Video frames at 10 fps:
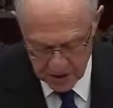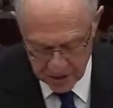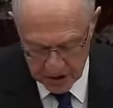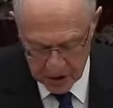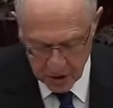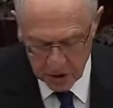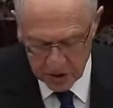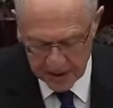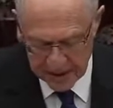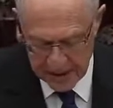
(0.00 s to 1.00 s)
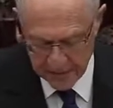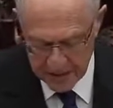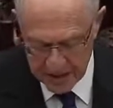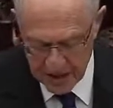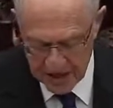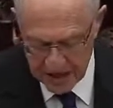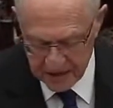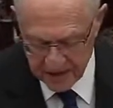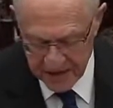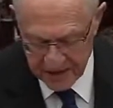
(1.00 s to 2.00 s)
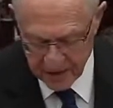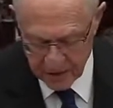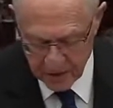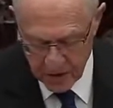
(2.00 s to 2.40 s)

But he certainly cannot be cited in favor of